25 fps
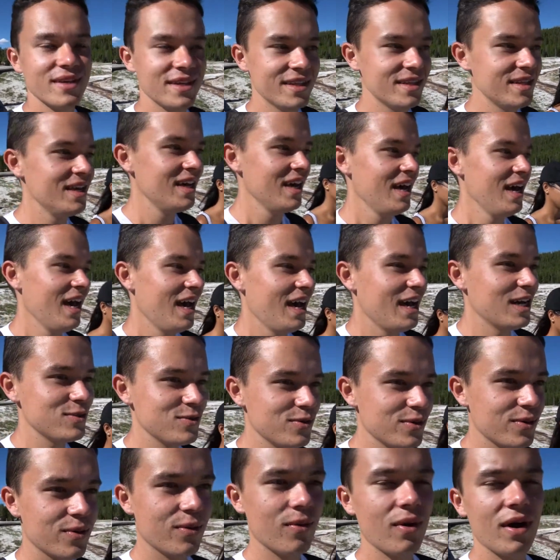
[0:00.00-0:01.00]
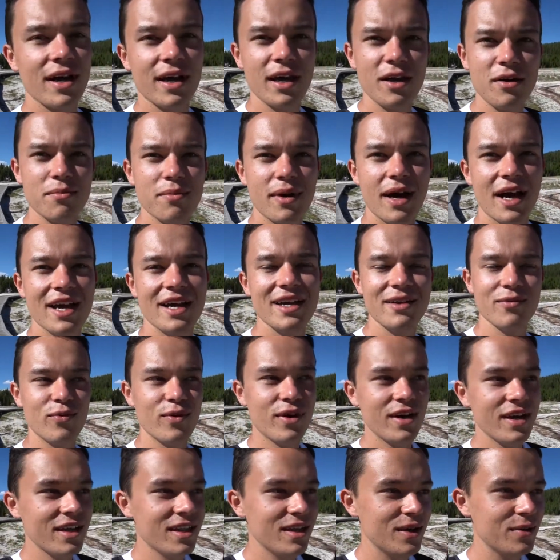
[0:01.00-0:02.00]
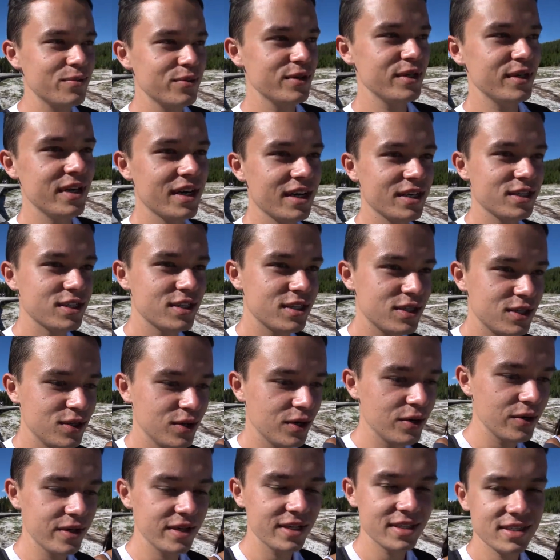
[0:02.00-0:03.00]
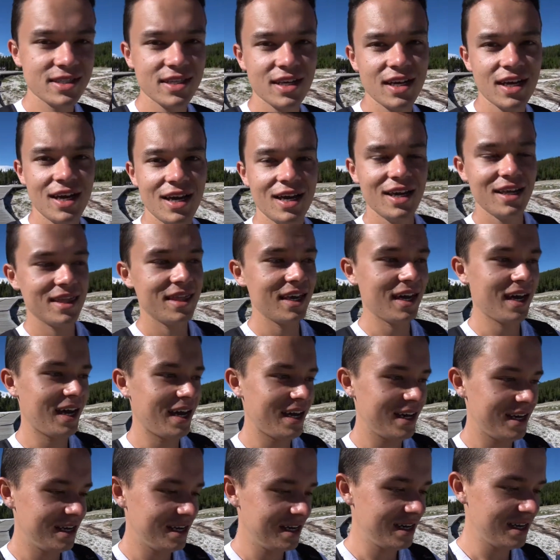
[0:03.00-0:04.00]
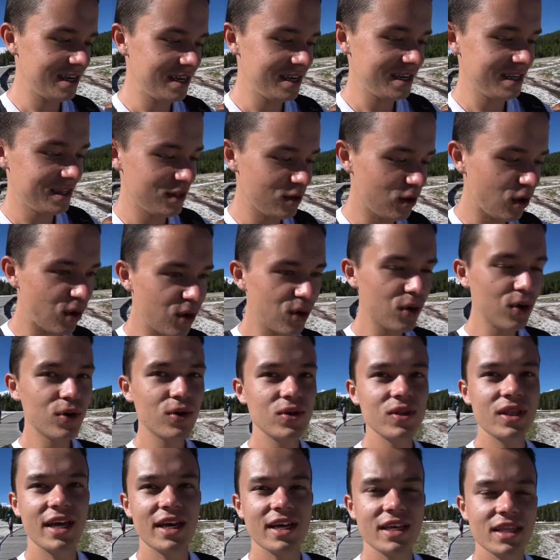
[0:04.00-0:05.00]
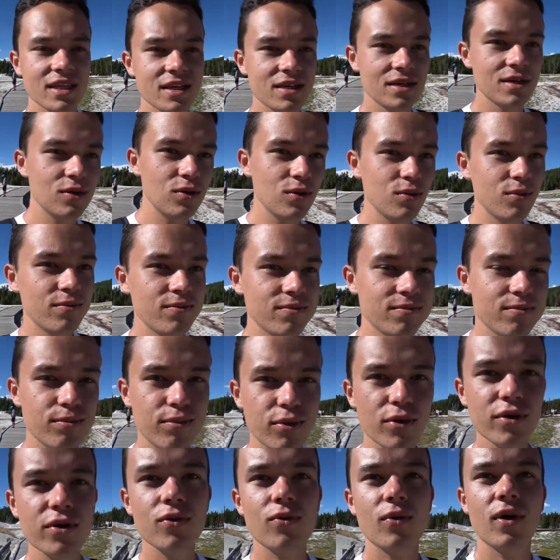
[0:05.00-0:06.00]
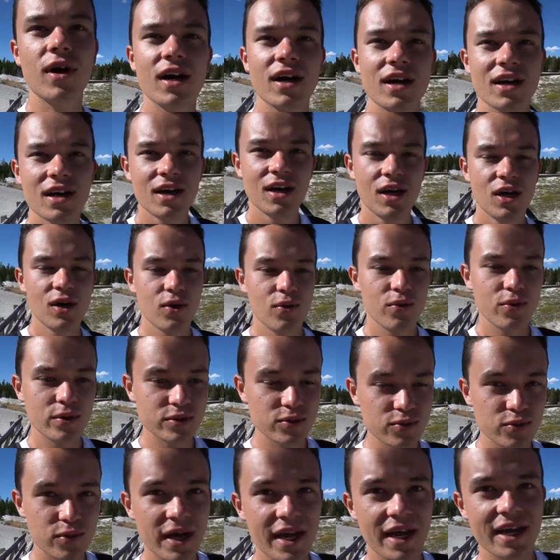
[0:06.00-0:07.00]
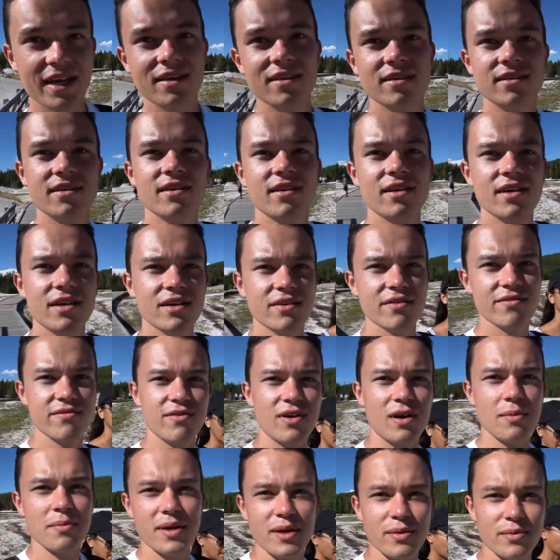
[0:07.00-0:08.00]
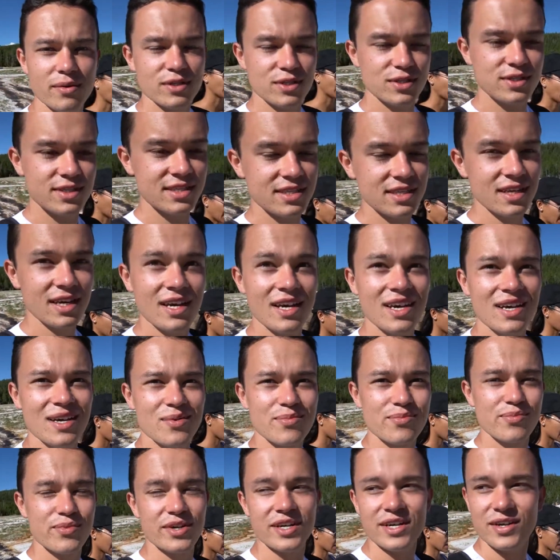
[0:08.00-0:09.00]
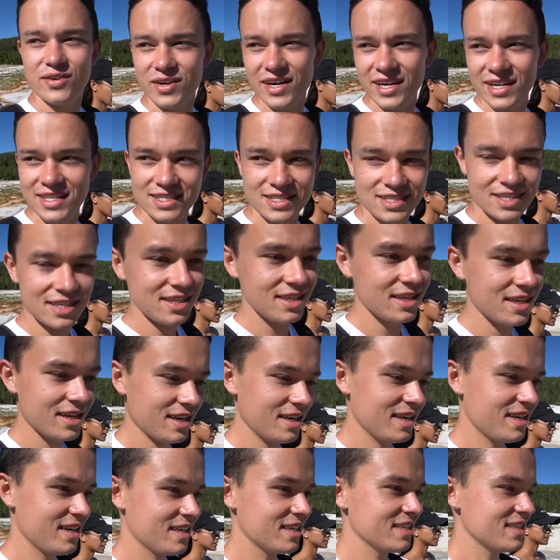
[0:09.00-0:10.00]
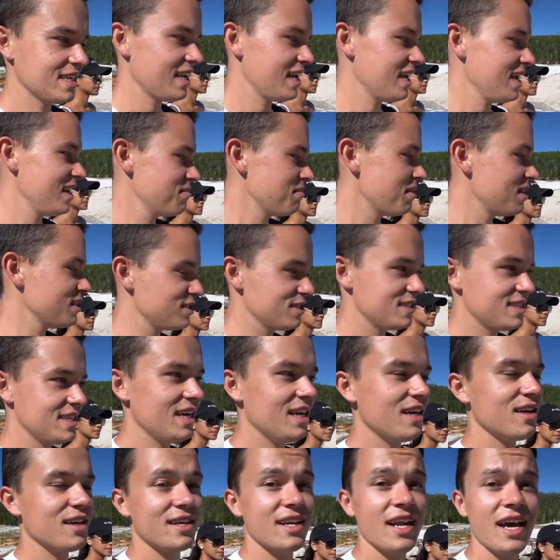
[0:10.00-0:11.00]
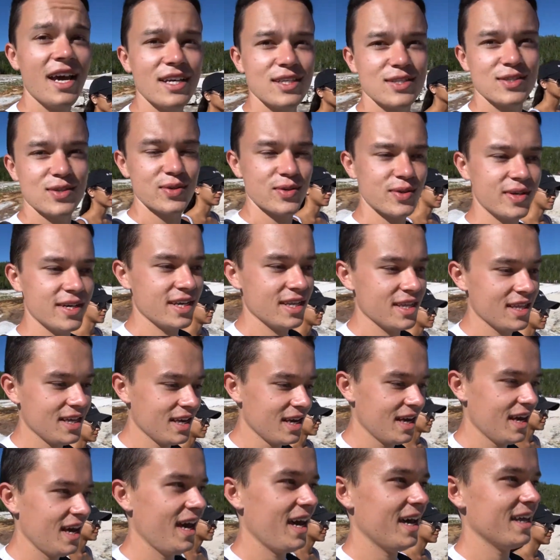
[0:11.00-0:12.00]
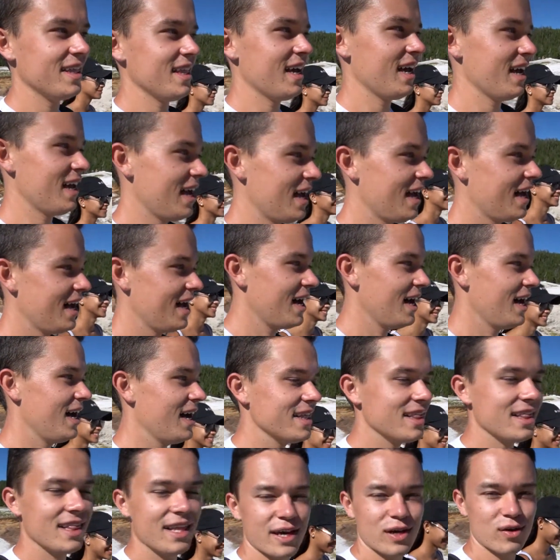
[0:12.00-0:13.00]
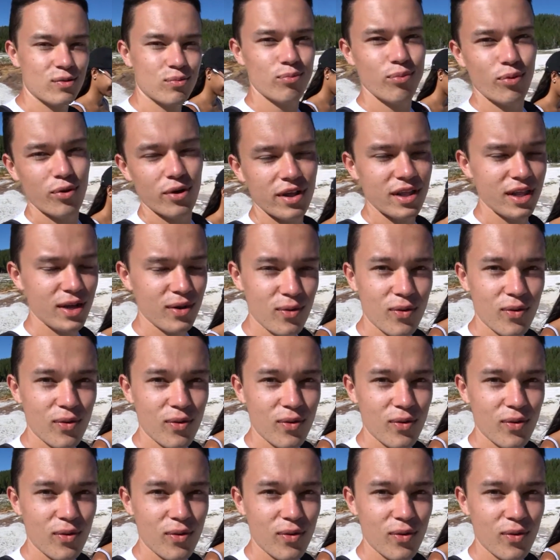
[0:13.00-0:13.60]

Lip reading: And as we were walking by one of them, we actually noticed that the whole like little boardwalk was wet from it, which is pretty crazy, because I can't imagine standing next to it and that hot, like boiling